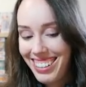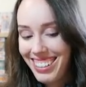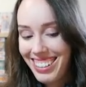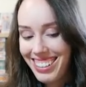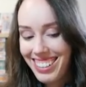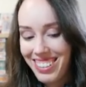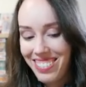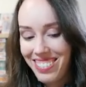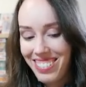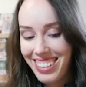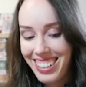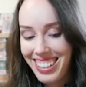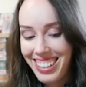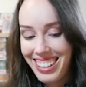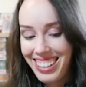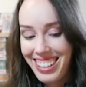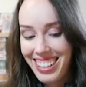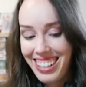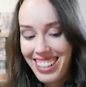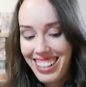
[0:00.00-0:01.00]
That's funny.
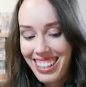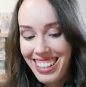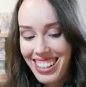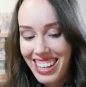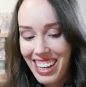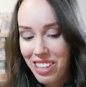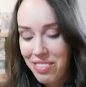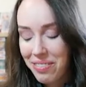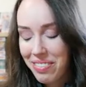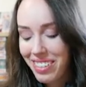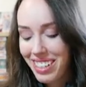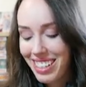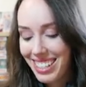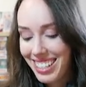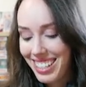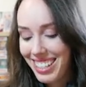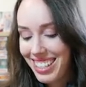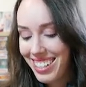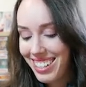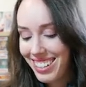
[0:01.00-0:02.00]
Counterplast
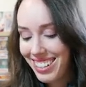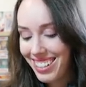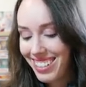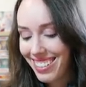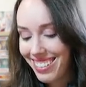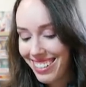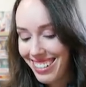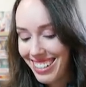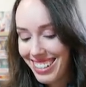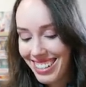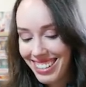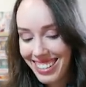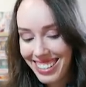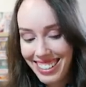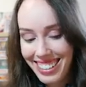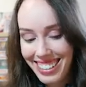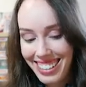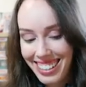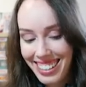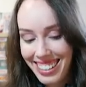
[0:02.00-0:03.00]
Son Gohan.
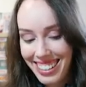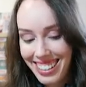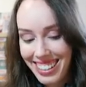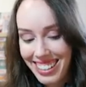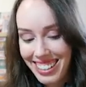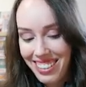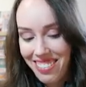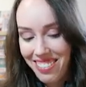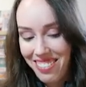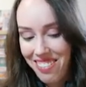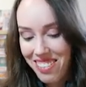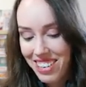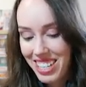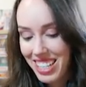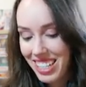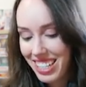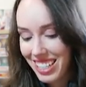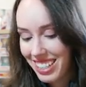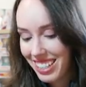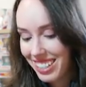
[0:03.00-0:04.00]

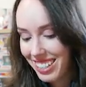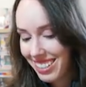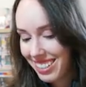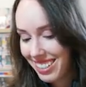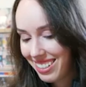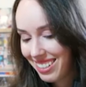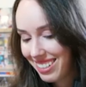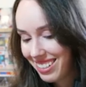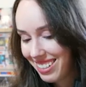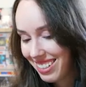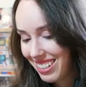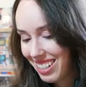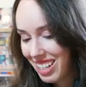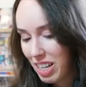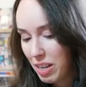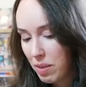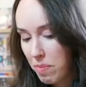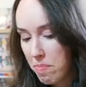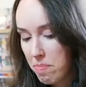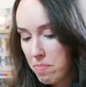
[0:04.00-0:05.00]
Frieza.
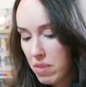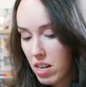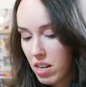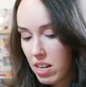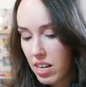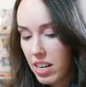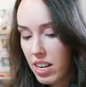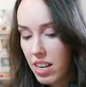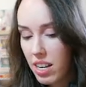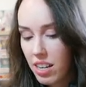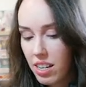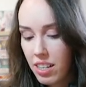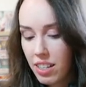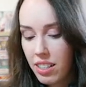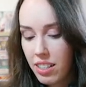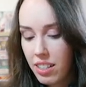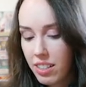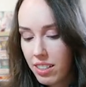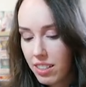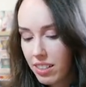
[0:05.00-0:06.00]

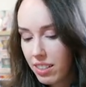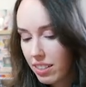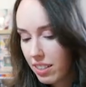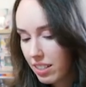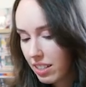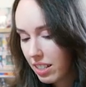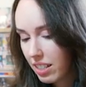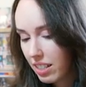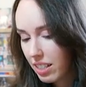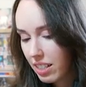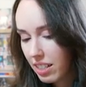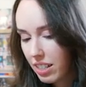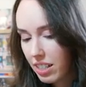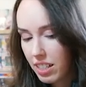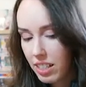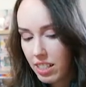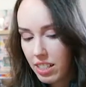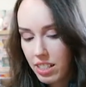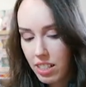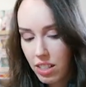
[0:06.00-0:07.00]
My
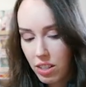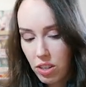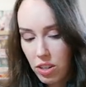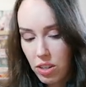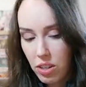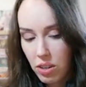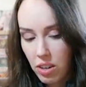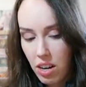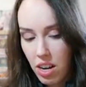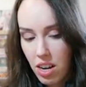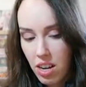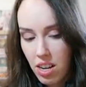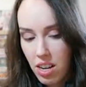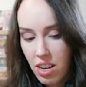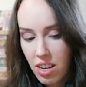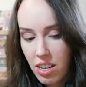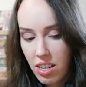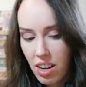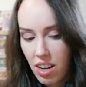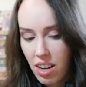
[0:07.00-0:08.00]

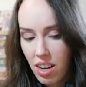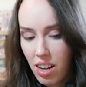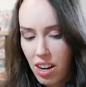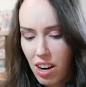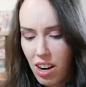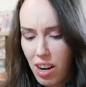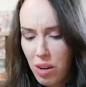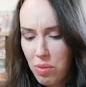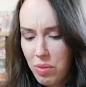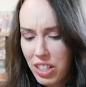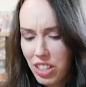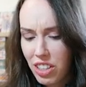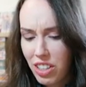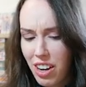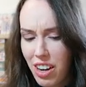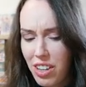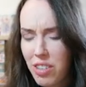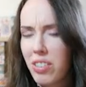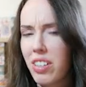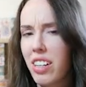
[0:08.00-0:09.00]
Gohan. I wish
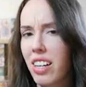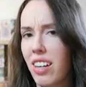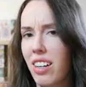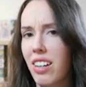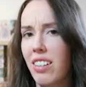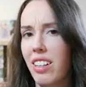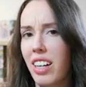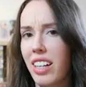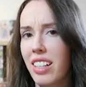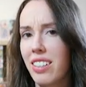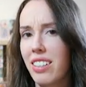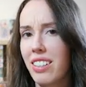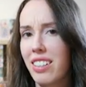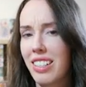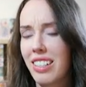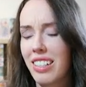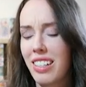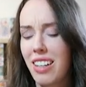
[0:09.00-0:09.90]
I could kick like this.